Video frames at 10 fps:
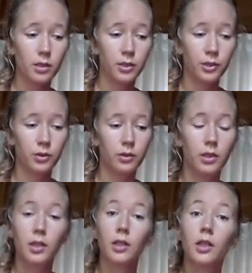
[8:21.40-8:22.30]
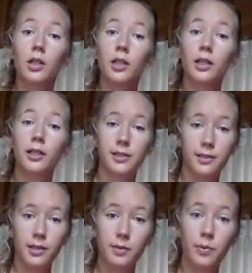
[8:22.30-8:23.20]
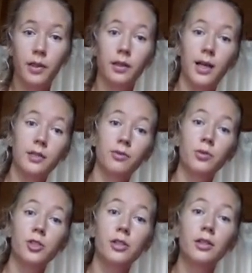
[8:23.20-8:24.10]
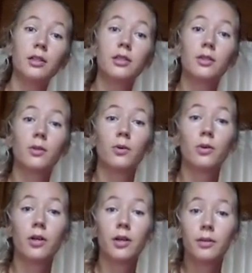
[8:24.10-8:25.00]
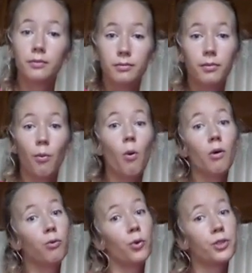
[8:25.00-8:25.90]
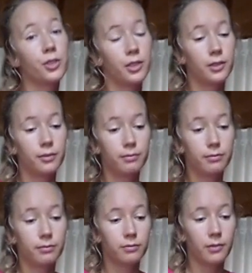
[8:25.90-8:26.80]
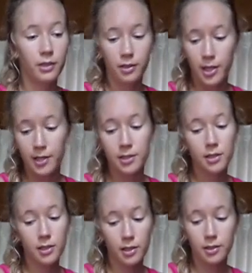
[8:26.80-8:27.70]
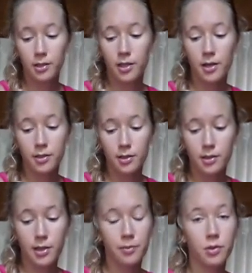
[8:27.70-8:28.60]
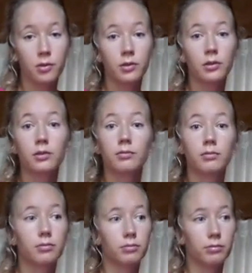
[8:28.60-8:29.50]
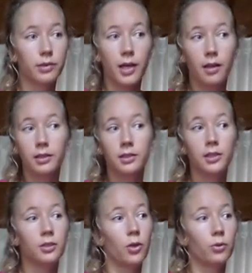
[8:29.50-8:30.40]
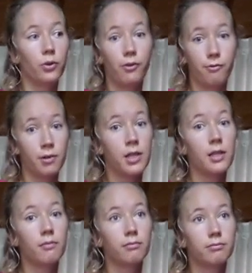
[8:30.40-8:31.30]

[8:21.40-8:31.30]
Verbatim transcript: So, is this being less fortunate or more fortunate? The daddy, yes, he has a Samsung Galaxy Note 3.